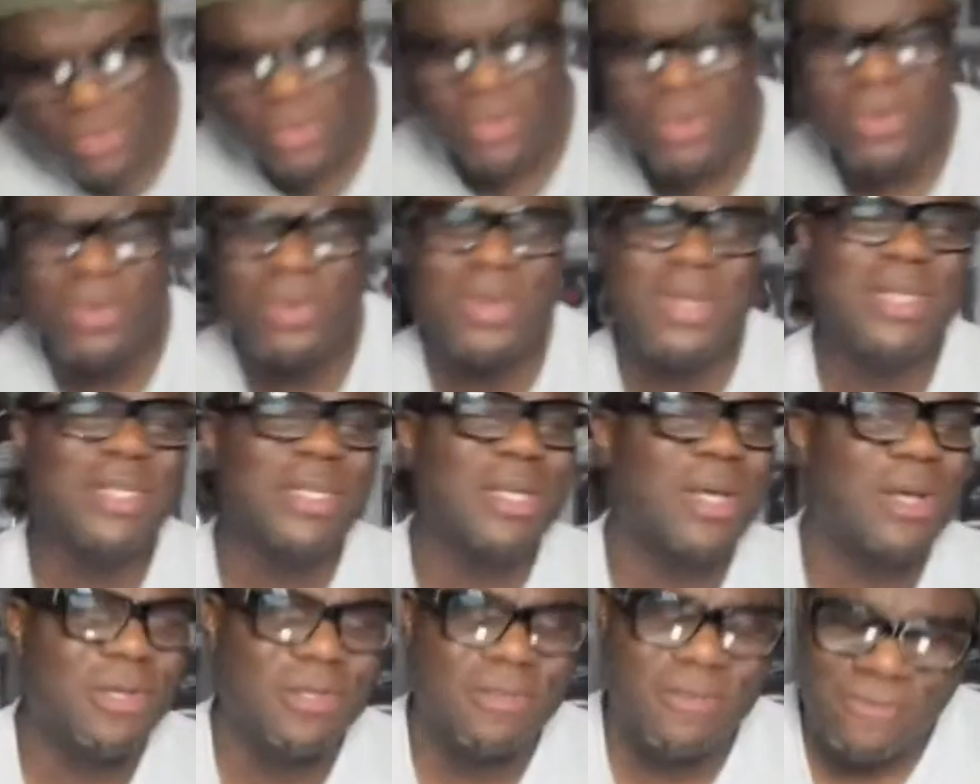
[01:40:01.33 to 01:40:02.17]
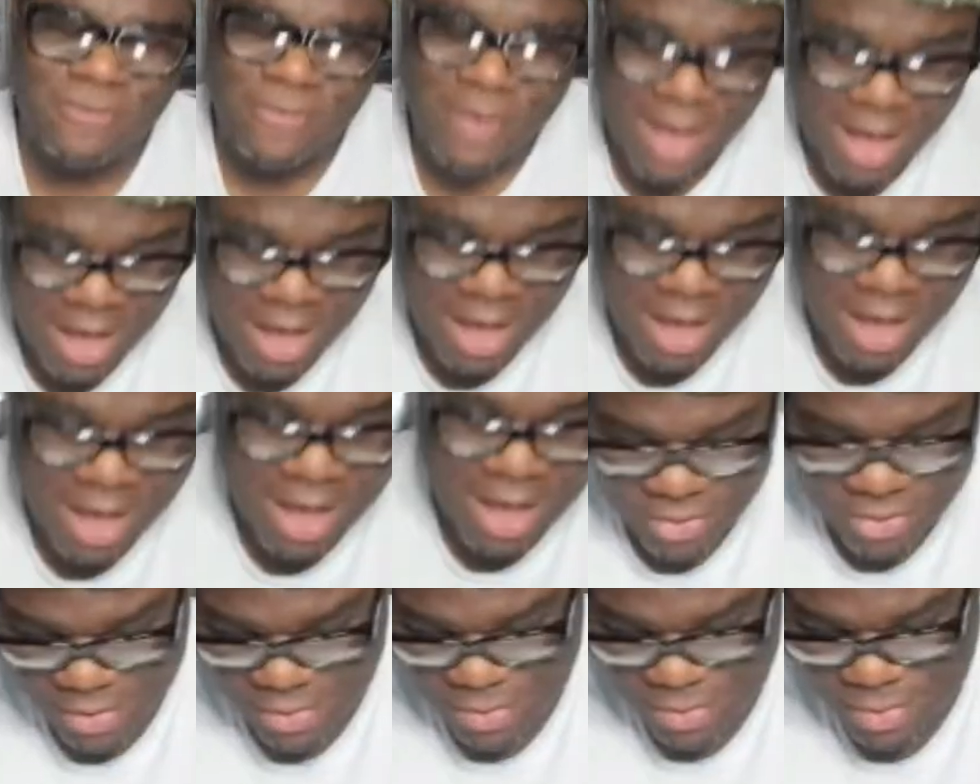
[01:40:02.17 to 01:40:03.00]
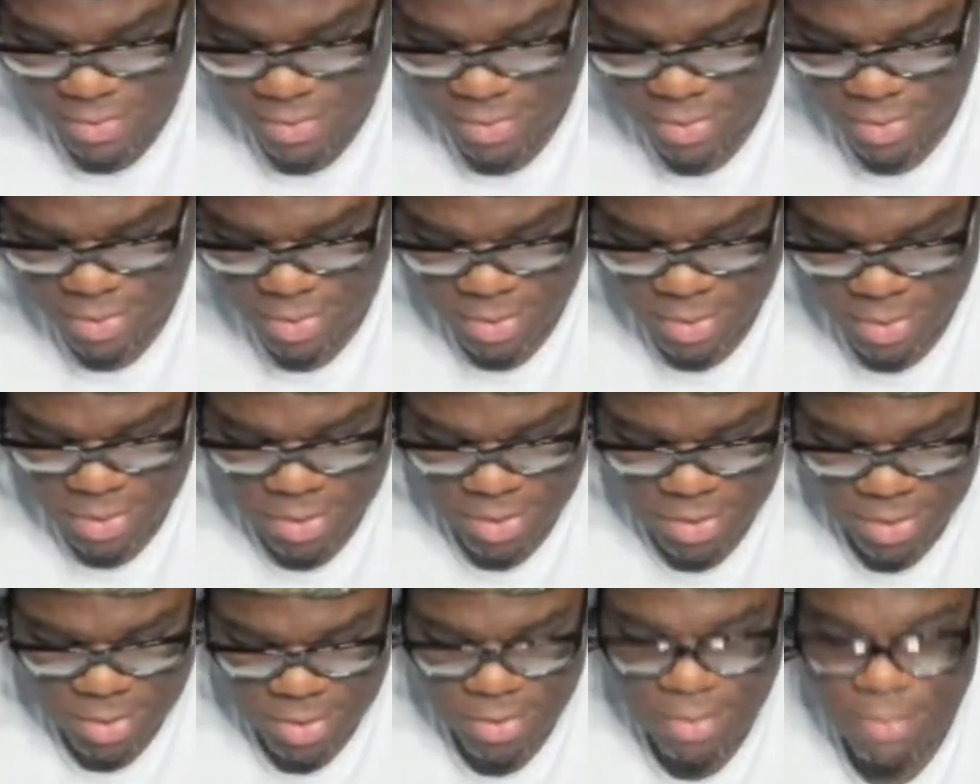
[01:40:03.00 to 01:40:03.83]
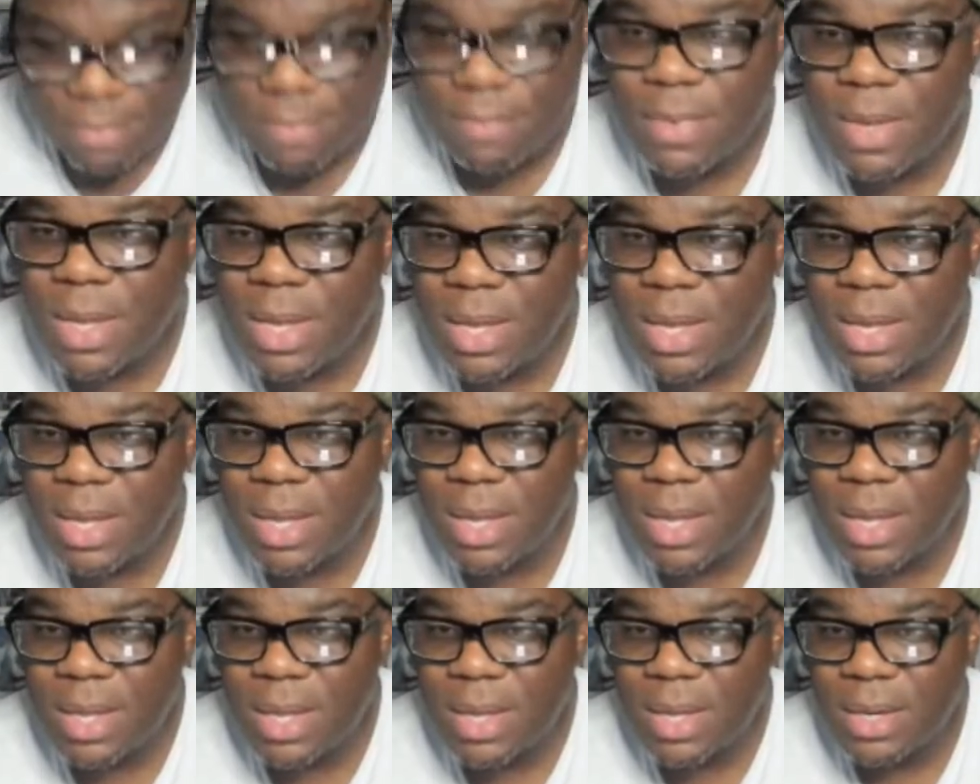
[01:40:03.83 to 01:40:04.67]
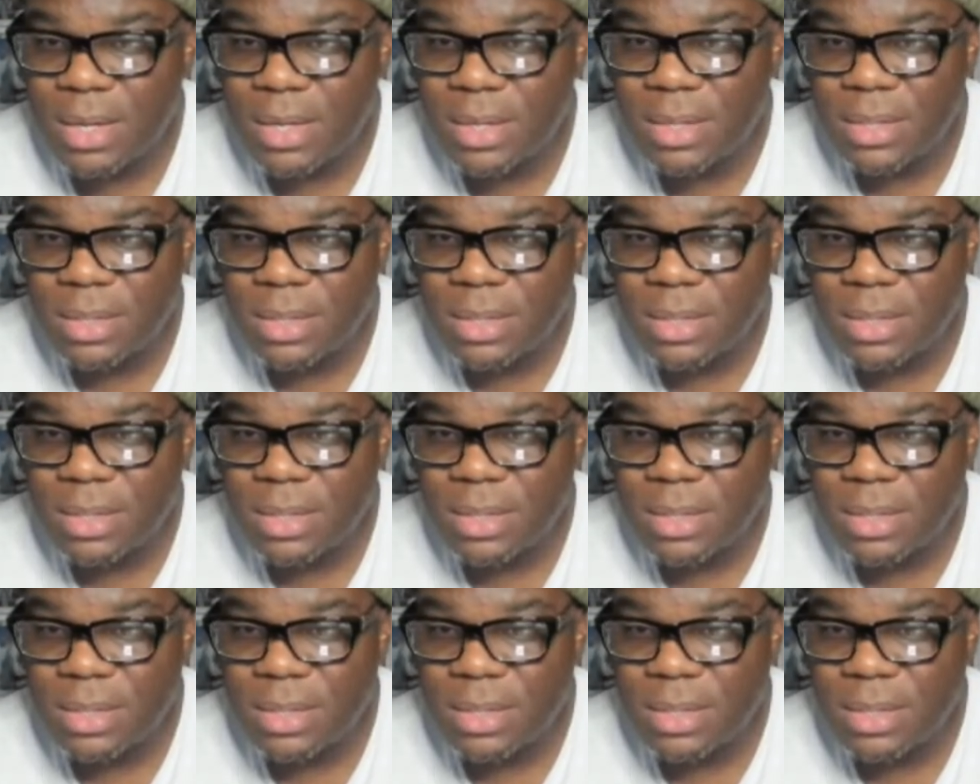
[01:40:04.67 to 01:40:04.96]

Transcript: ooh, these hoes fire though. Man.